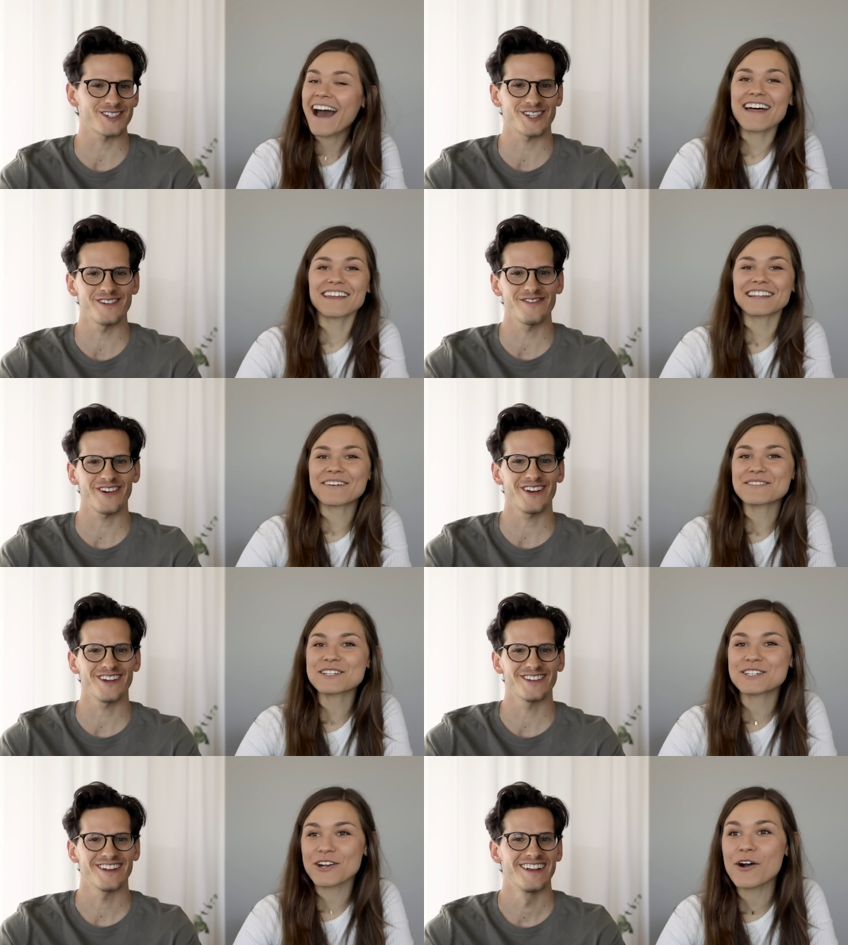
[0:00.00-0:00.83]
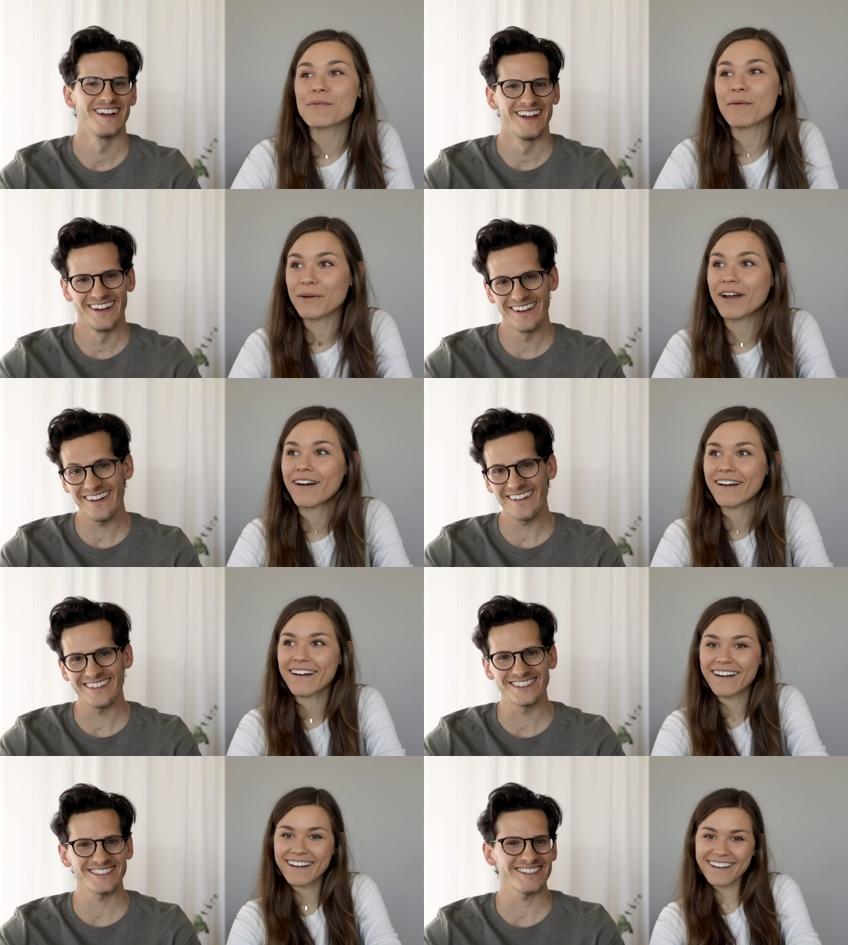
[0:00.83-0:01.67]
Speaker 1: i thought oh, that was a joke but we are
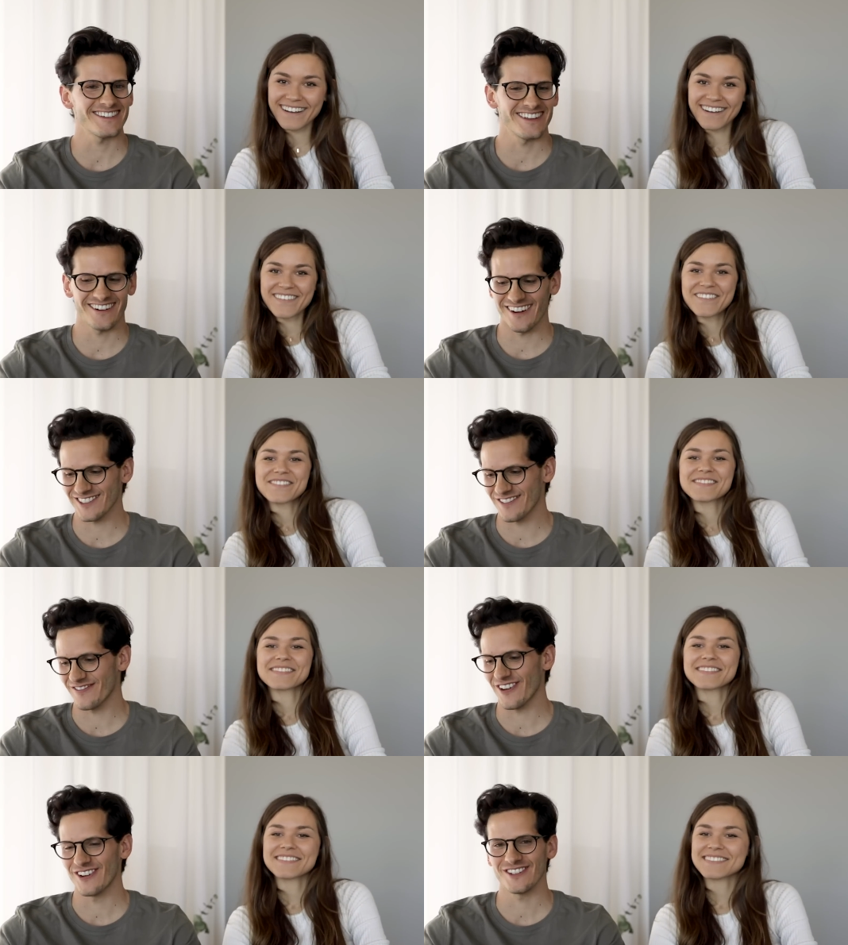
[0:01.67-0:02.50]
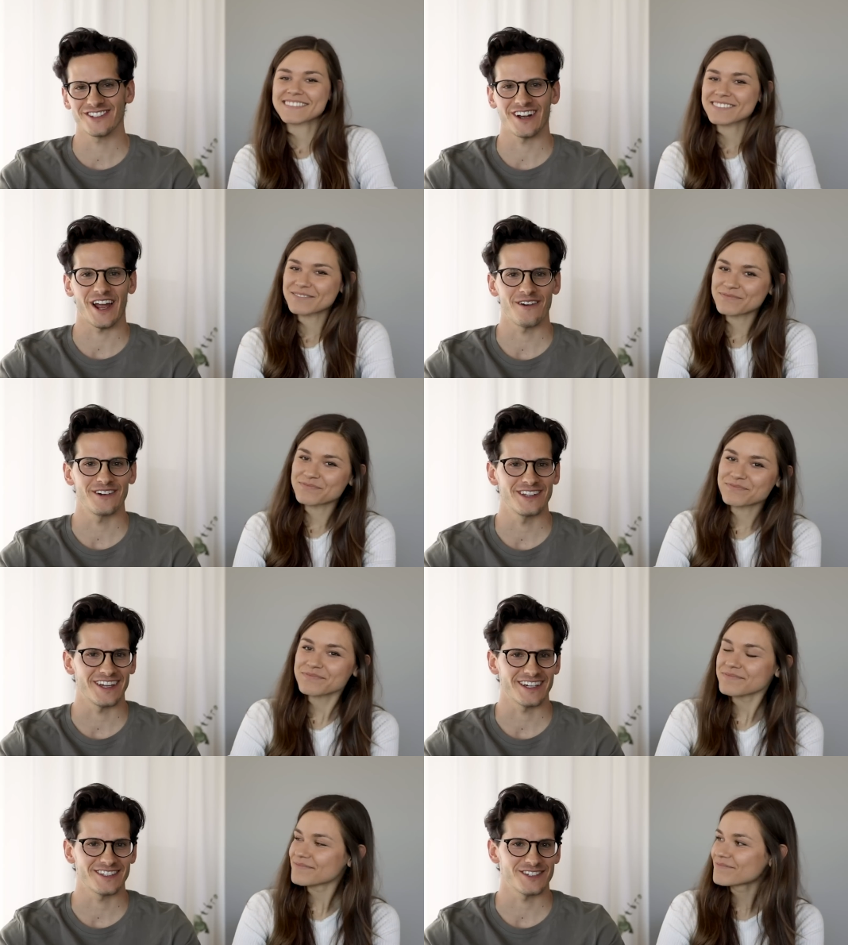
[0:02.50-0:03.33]
no it's true there are some photos that i
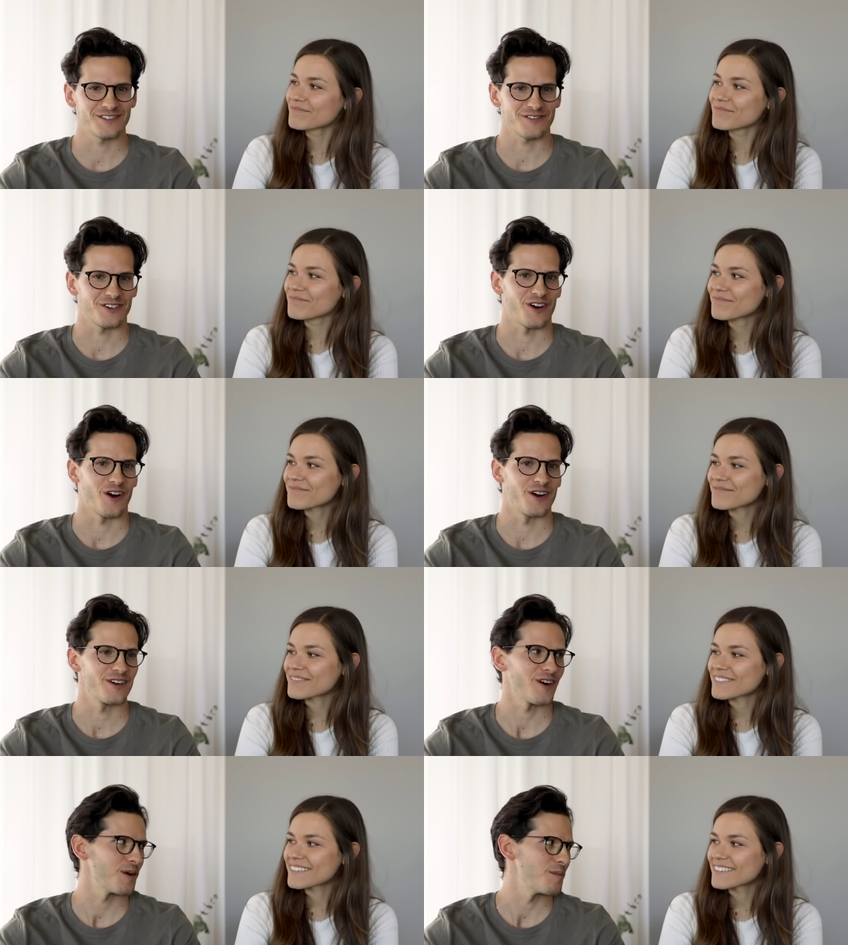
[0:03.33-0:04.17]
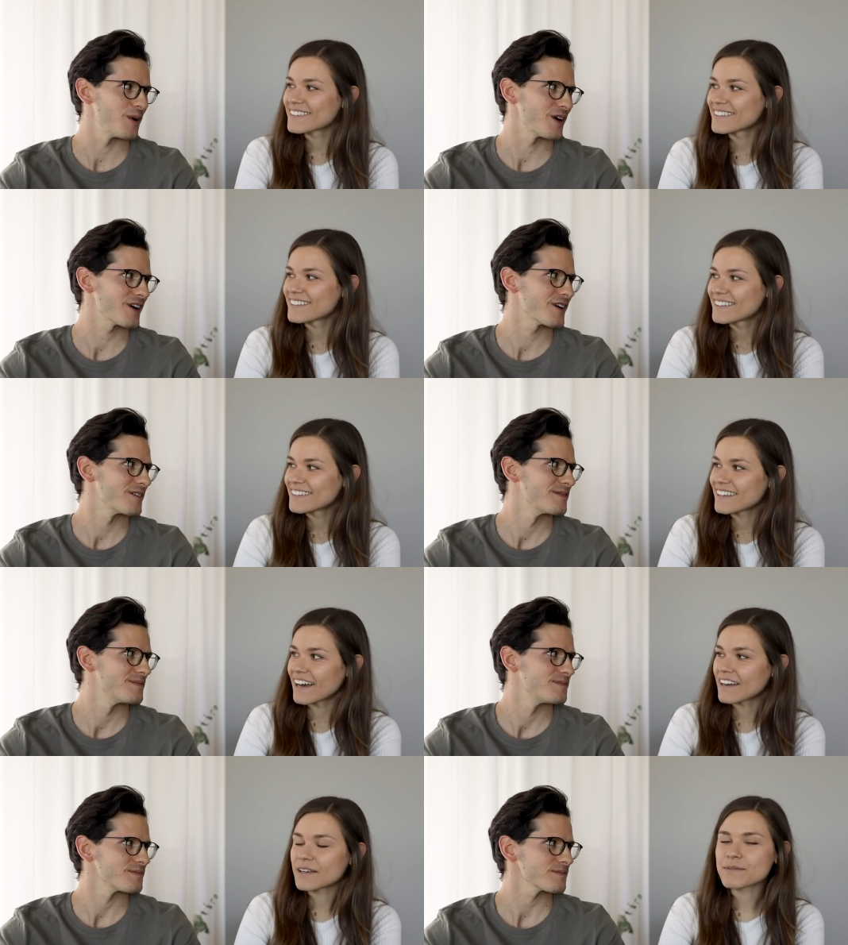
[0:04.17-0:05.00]
would like just for our, our book
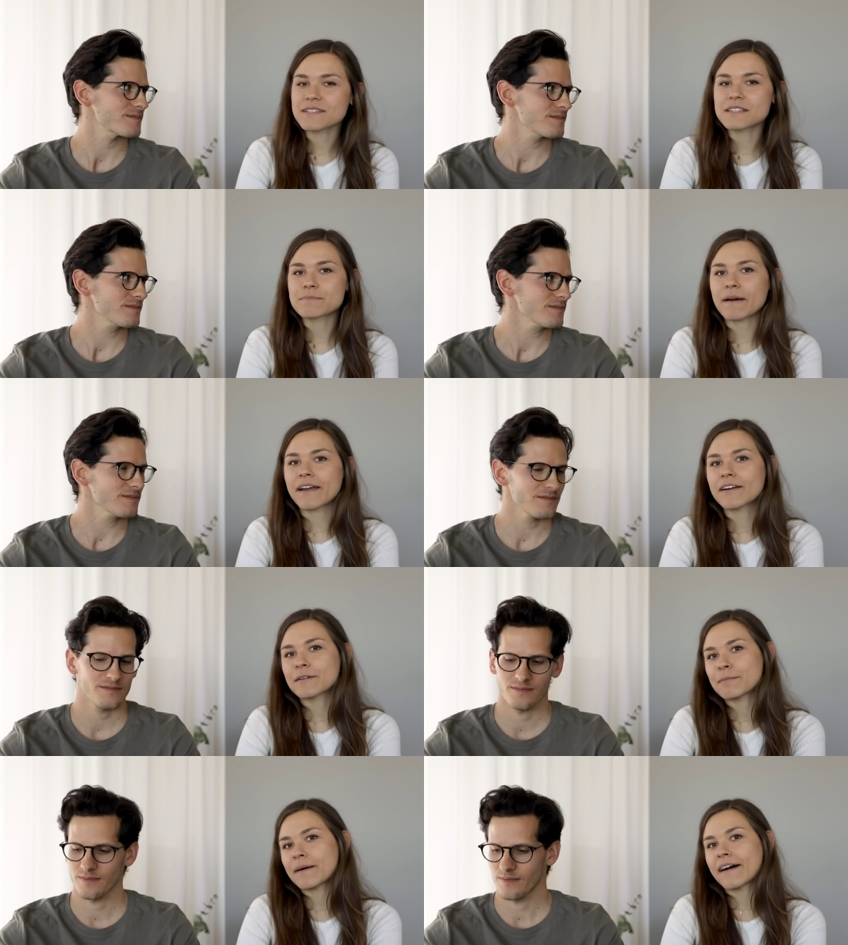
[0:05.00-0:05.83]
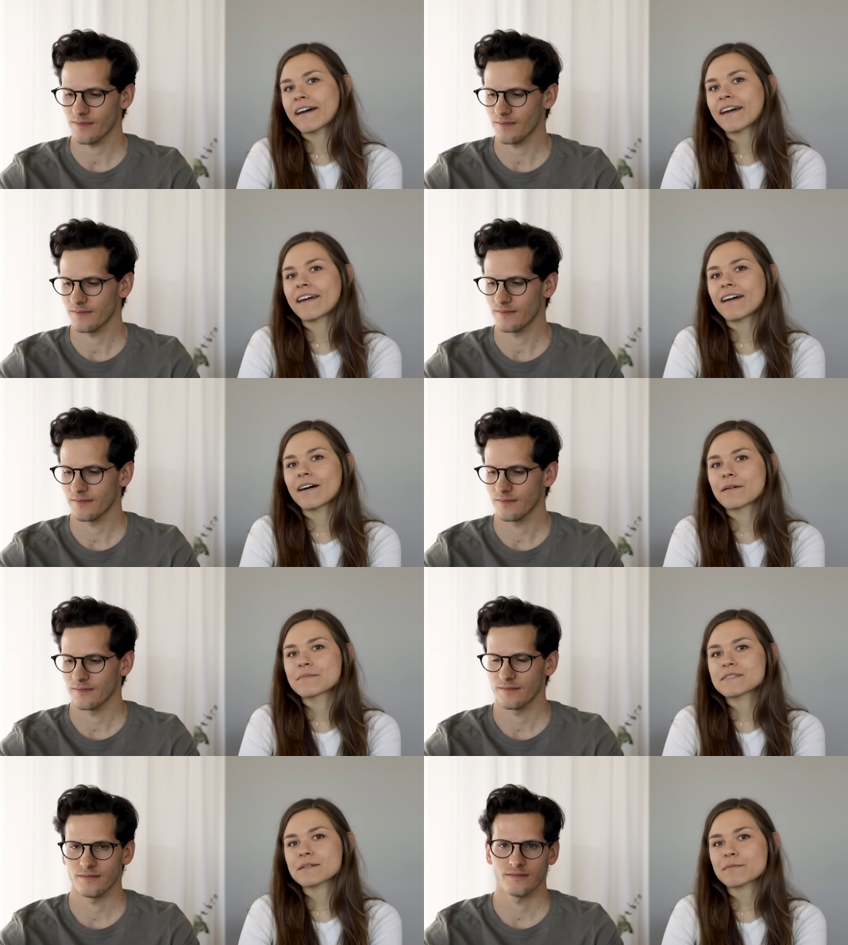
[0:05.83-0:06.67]
Speaker 2: yeah he was inspired by
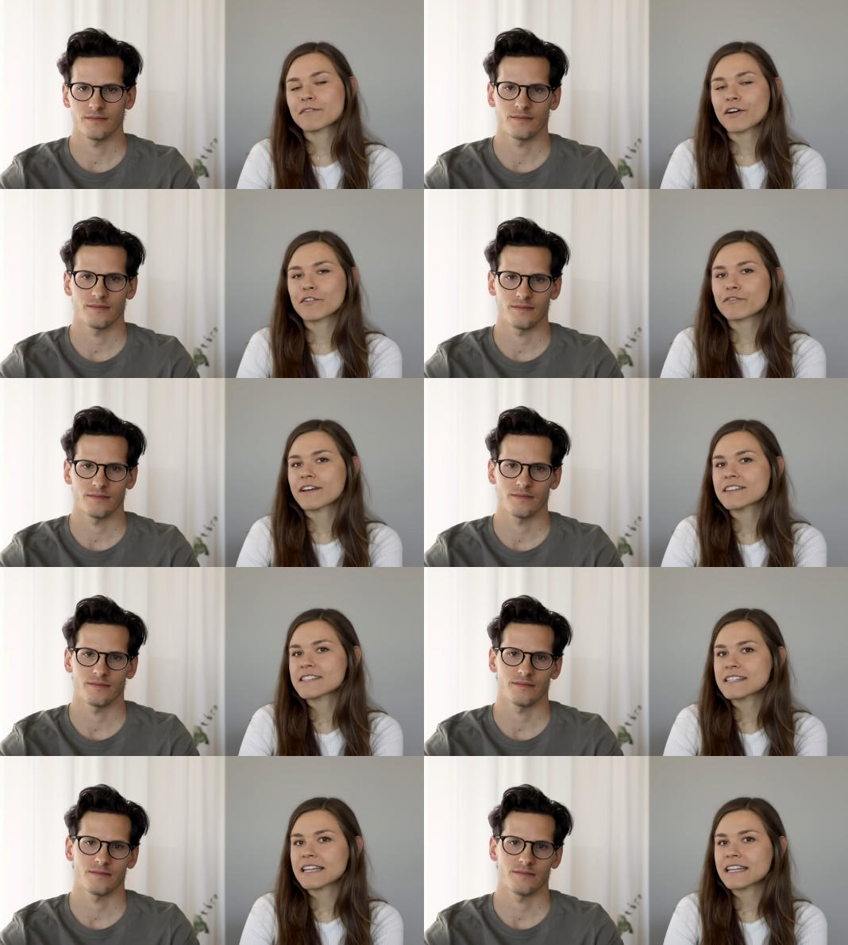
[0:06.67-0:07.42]
um, some of our friends